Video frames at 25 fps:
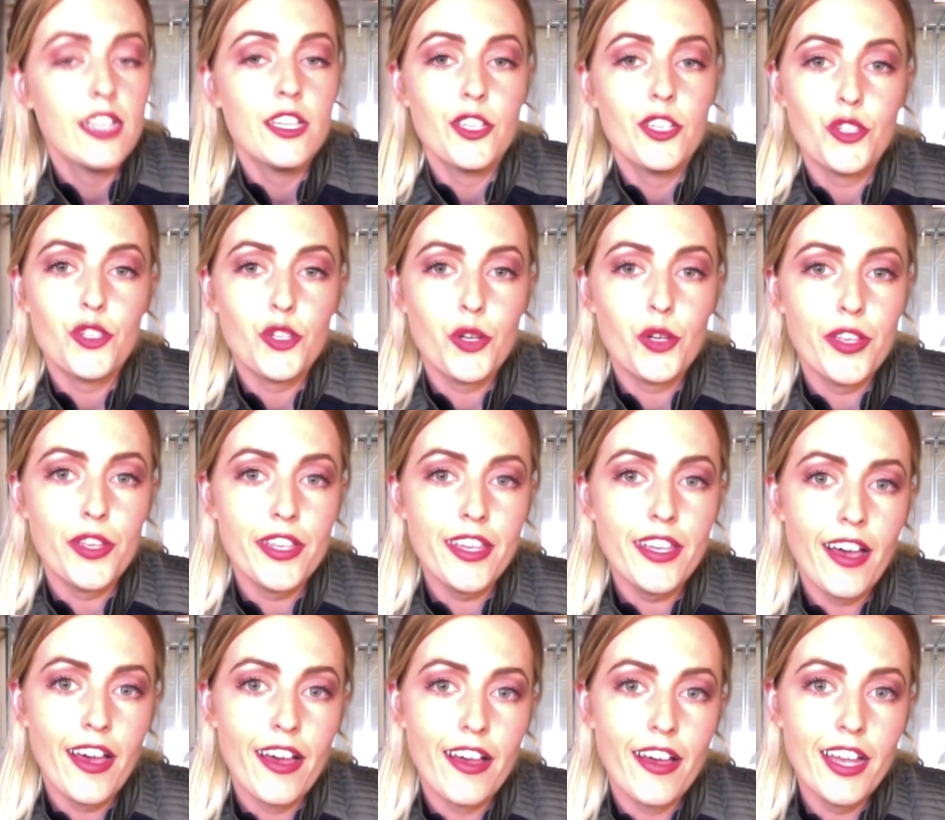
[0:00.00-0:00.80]
So
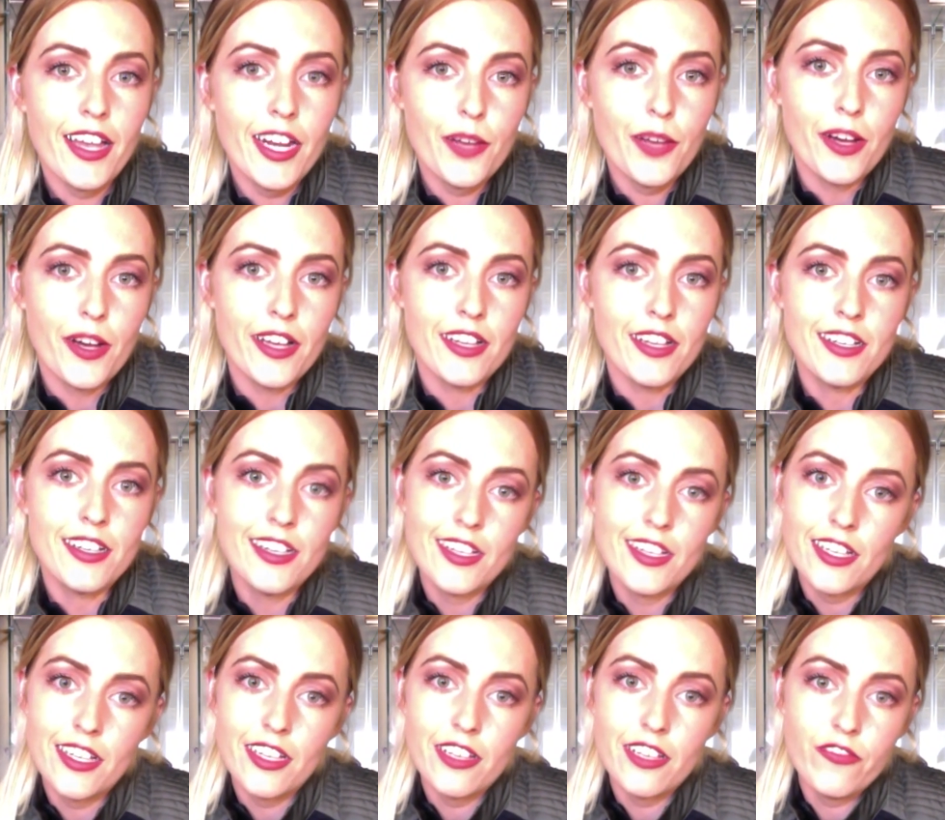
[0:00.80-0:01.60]
yeah, anyway,
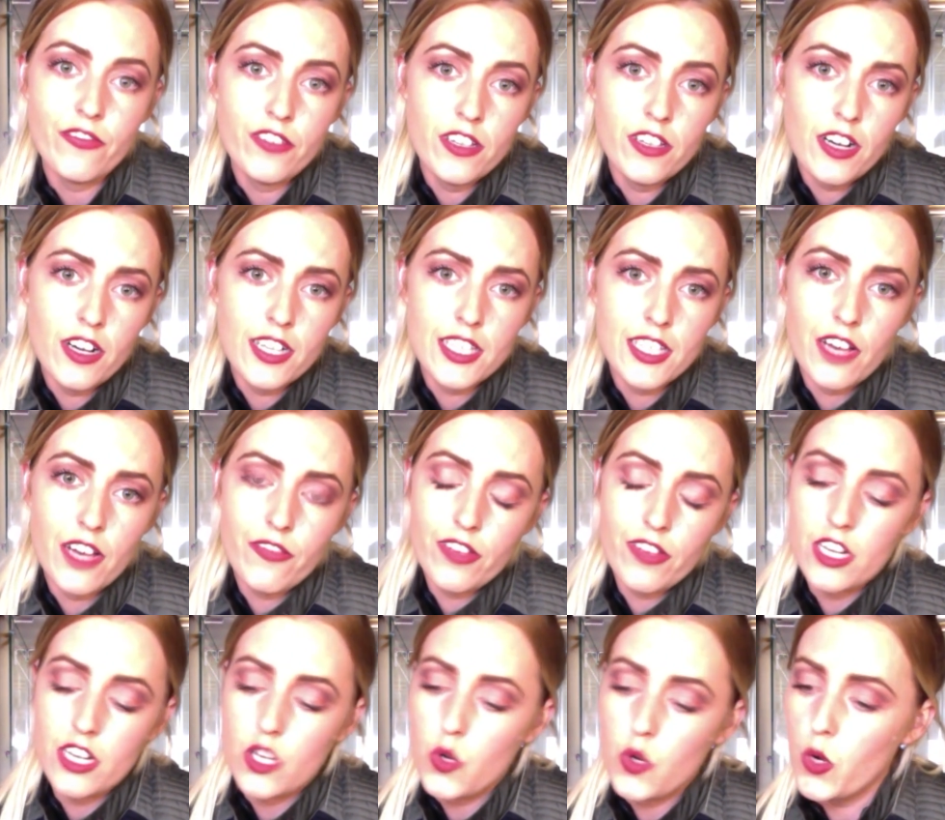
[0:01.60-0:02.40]
if you guys have
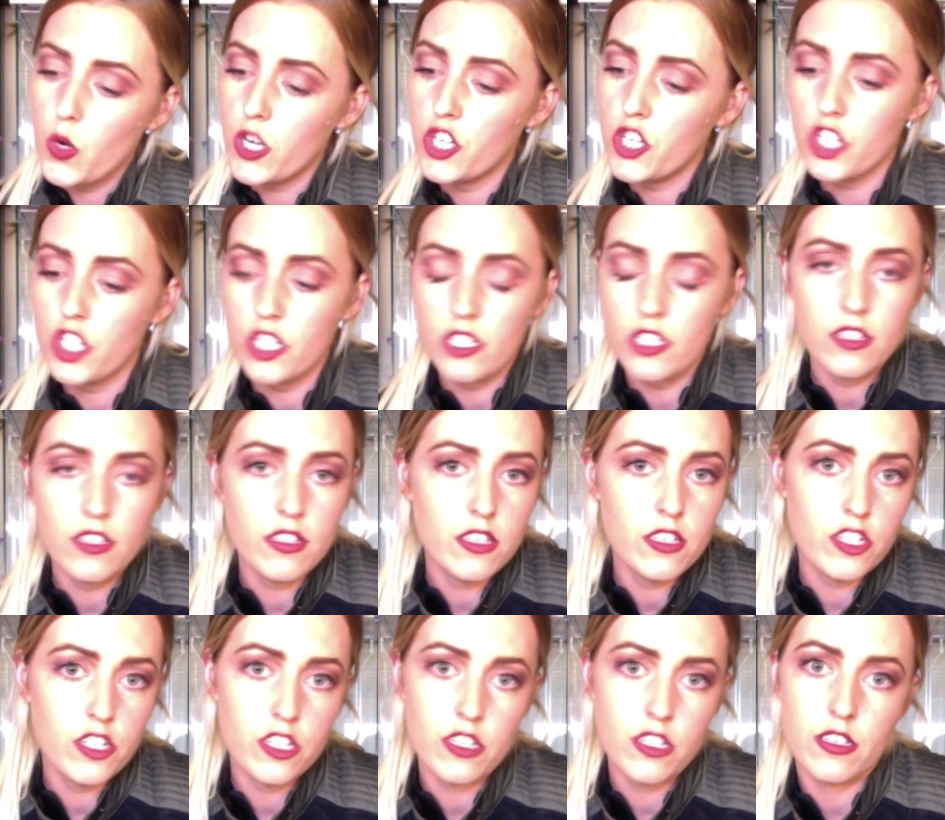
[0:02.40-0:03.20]
any
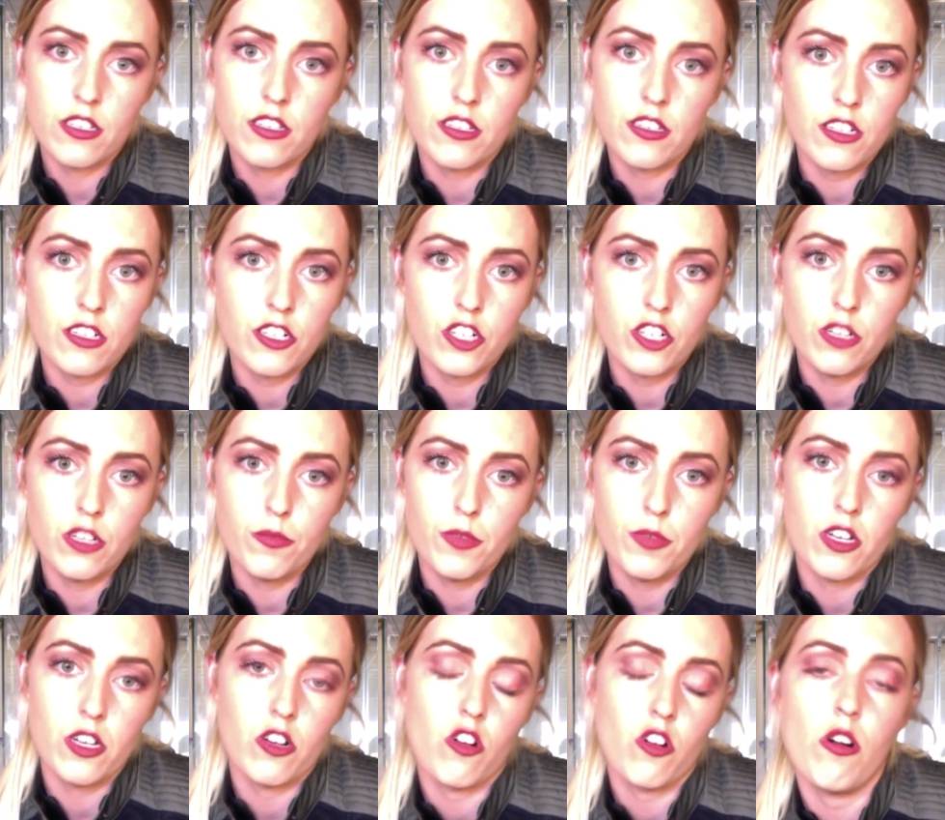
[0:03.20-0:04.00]
questions, just shoot
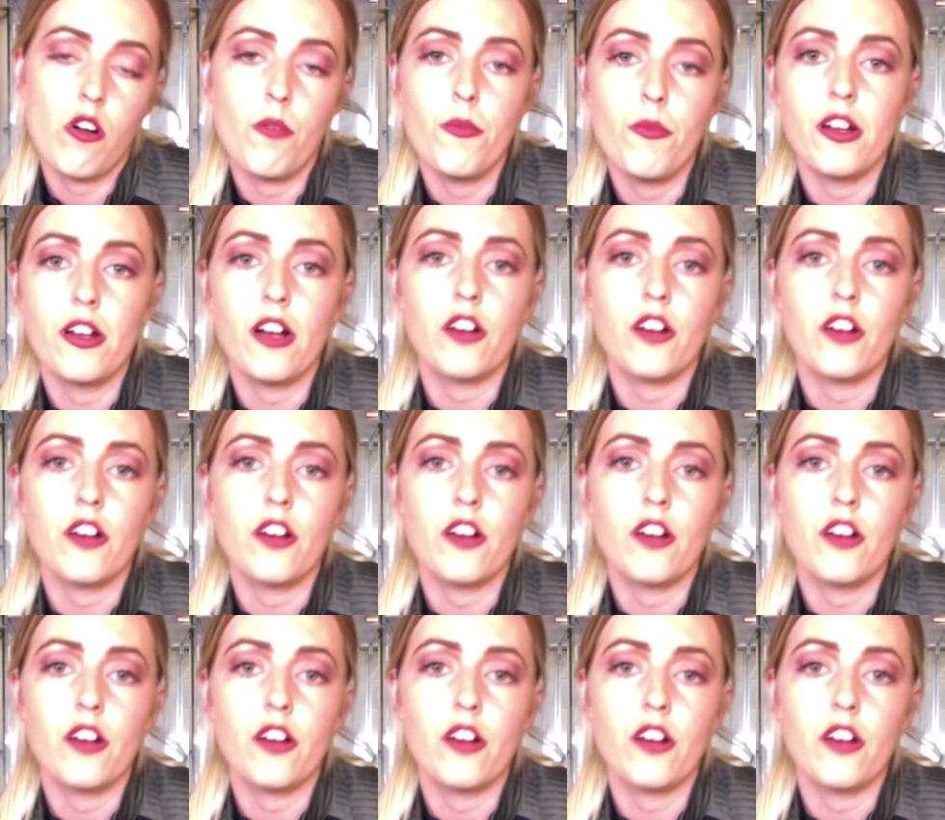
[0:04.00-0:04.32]
me a comment.